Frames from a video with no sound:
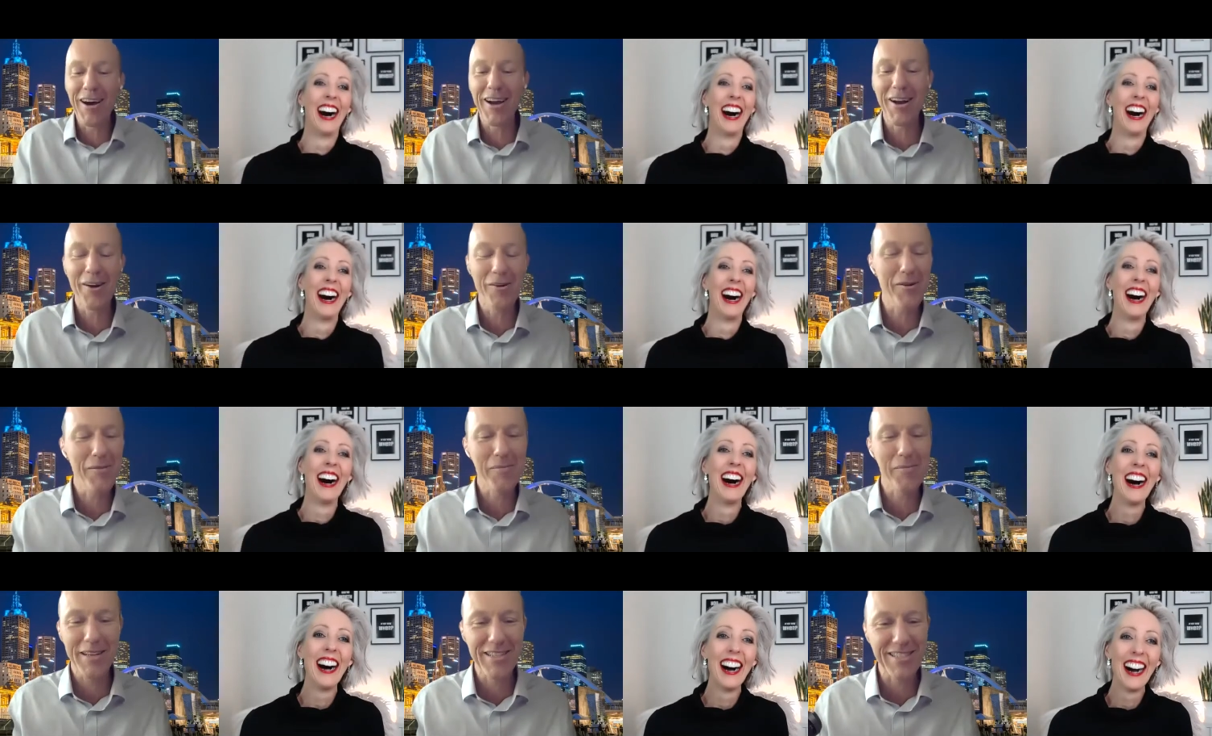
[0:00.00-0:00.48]

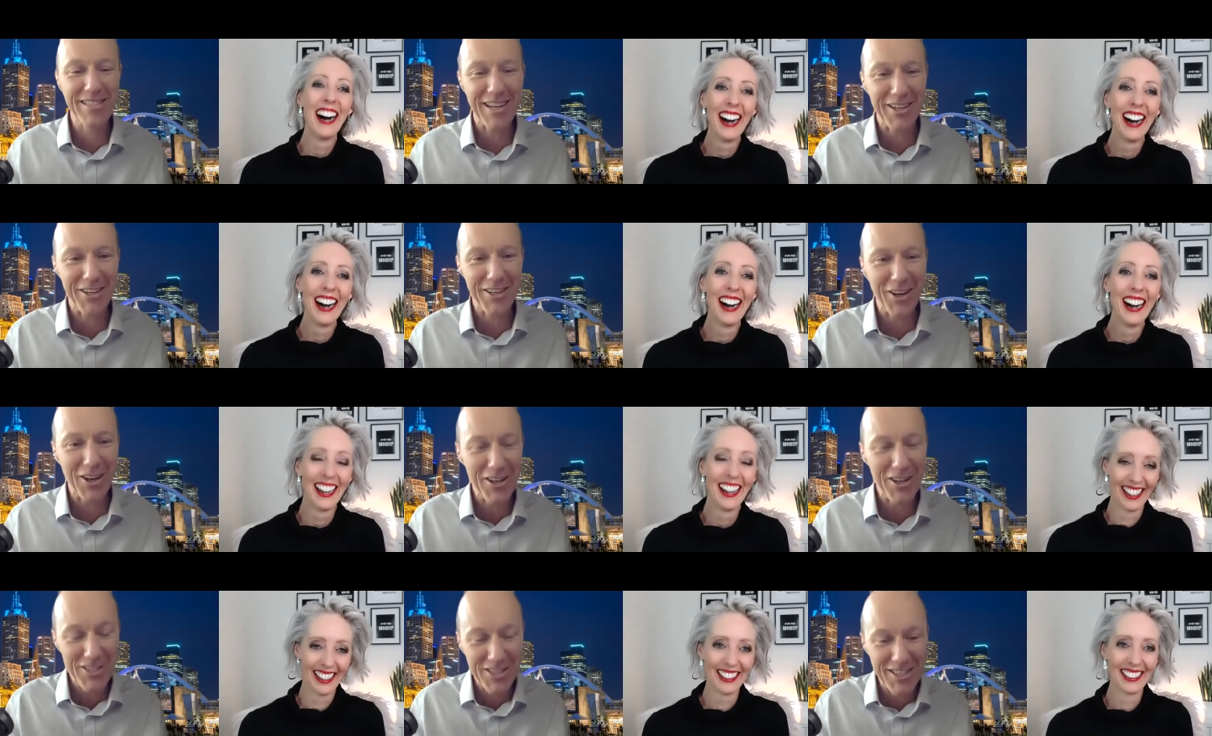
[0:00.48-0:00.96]
Speaker 1: don't want to be a
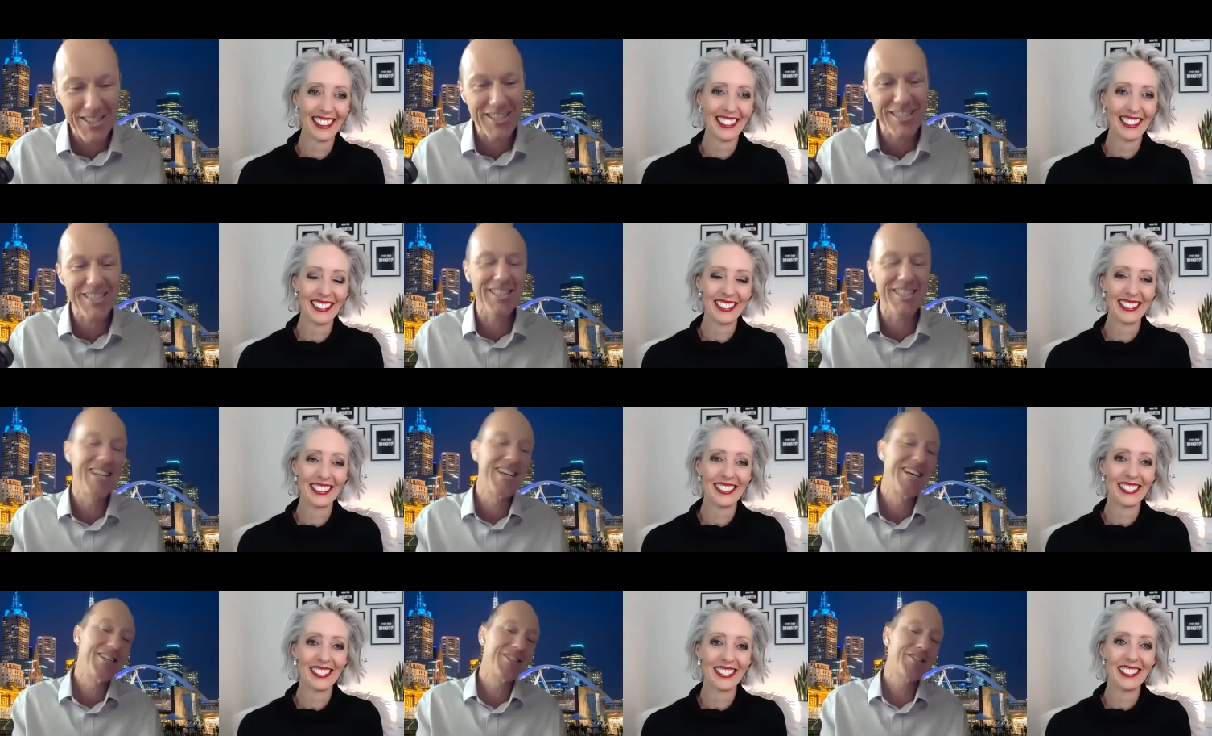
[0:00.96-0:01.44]

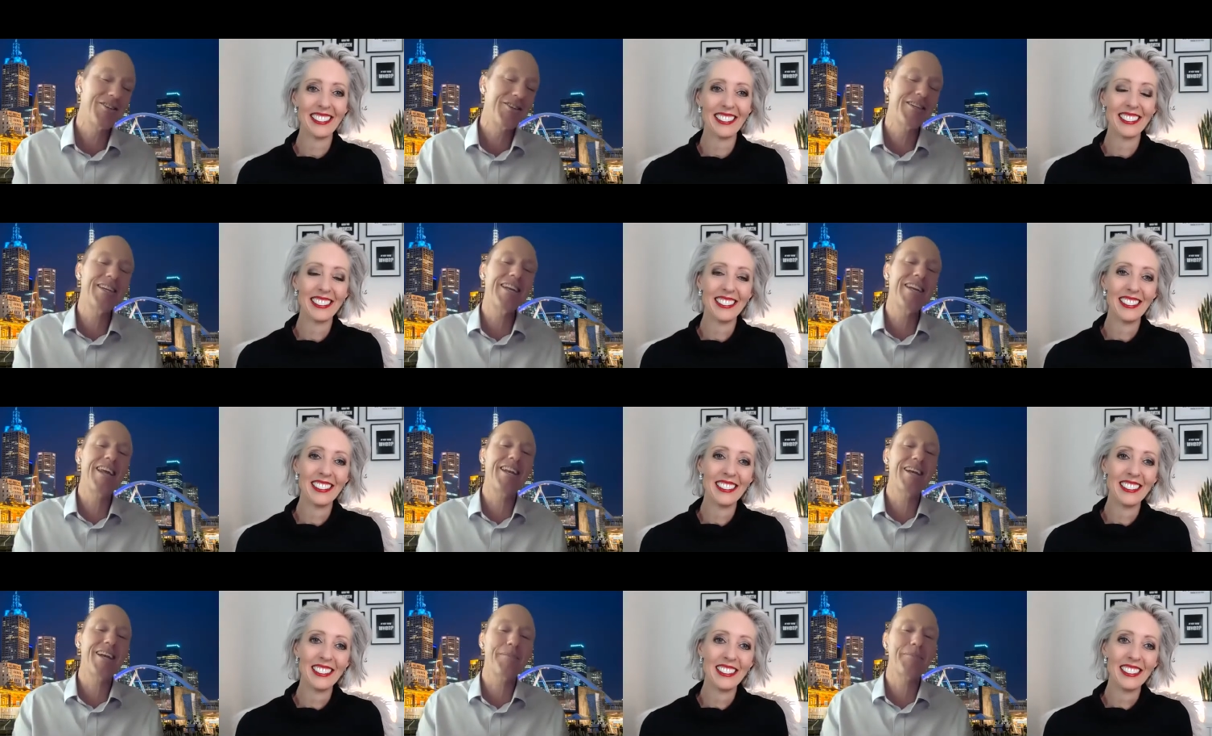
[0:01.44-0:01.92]
psychologist. So, I
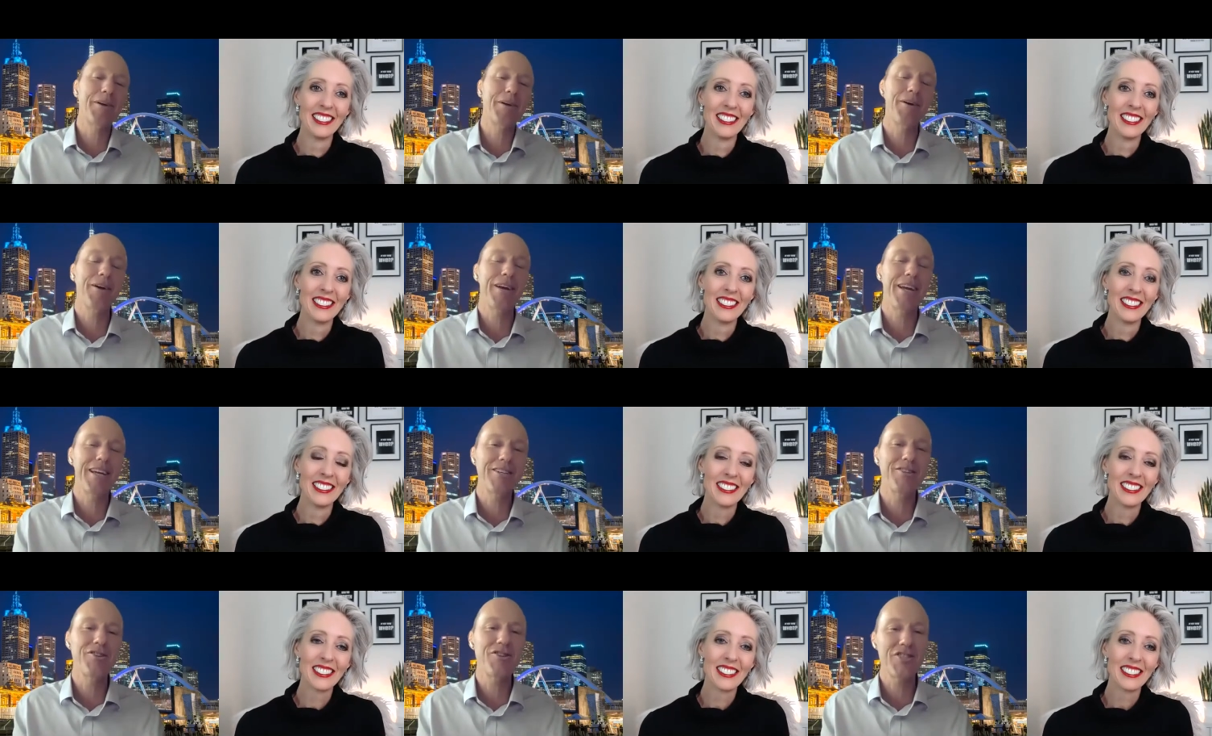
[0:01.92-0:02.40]
didn't end up
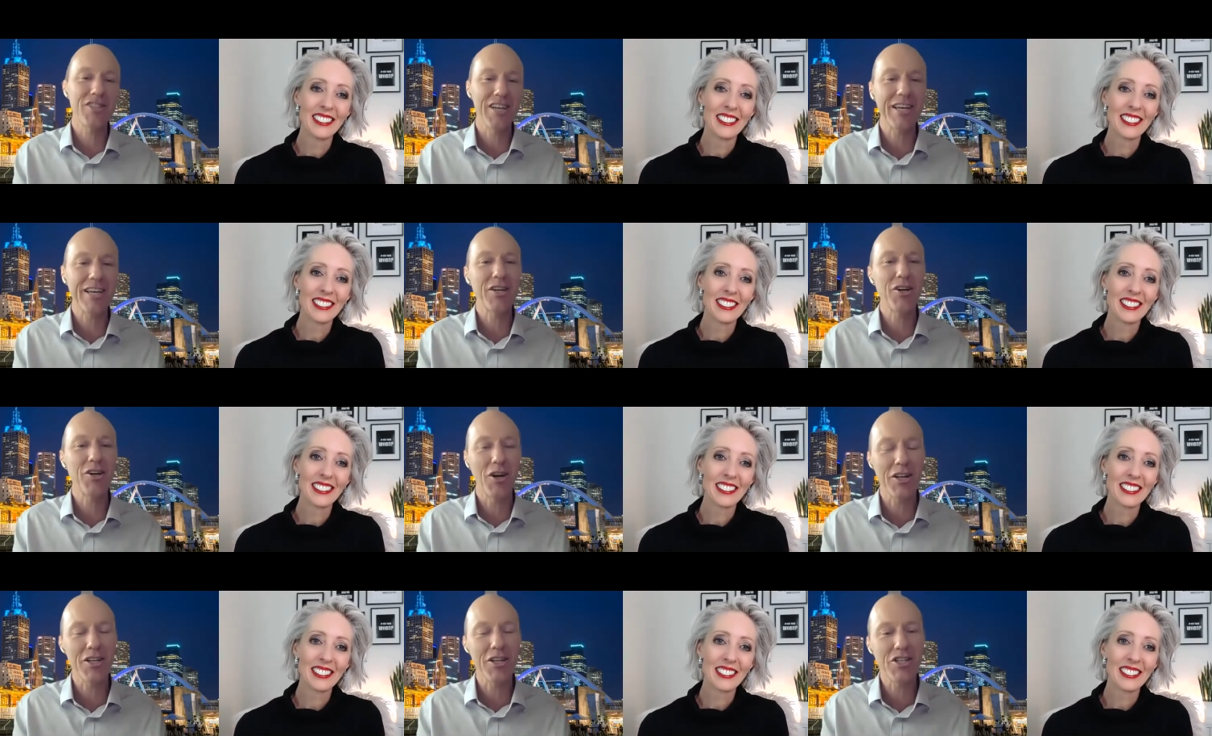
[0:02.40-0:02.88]
going into
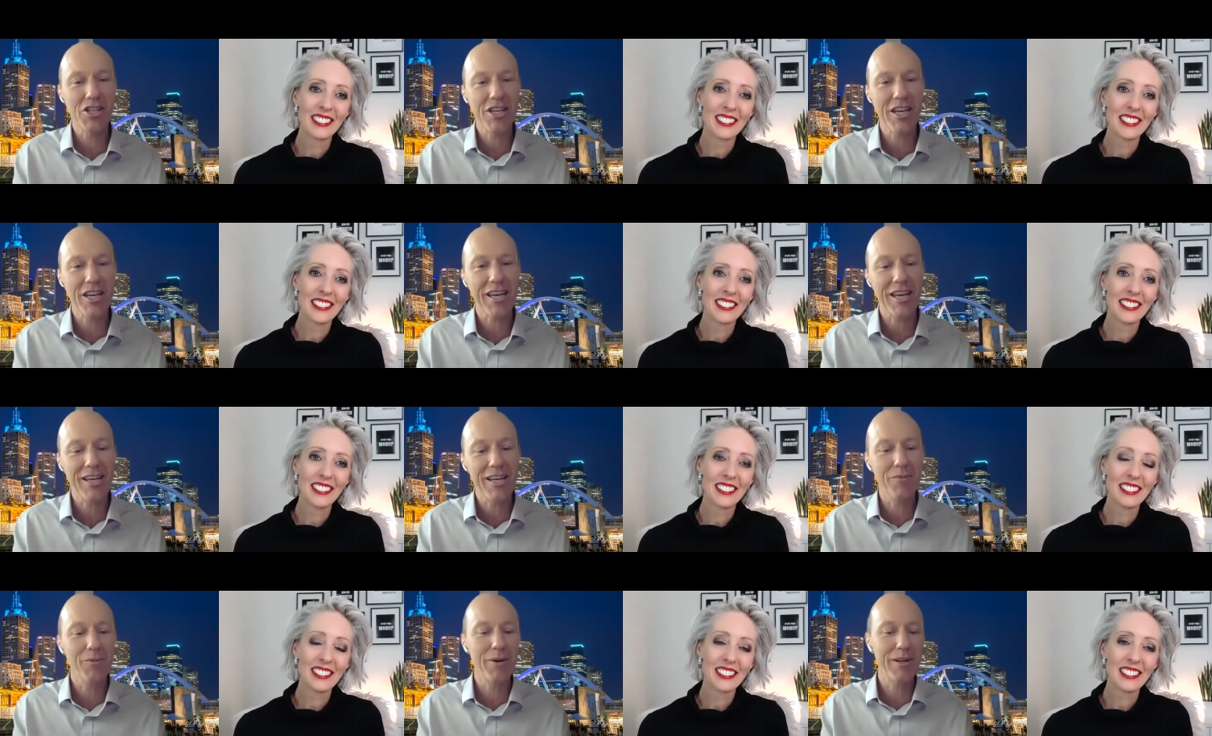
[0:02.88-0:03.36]
psychology,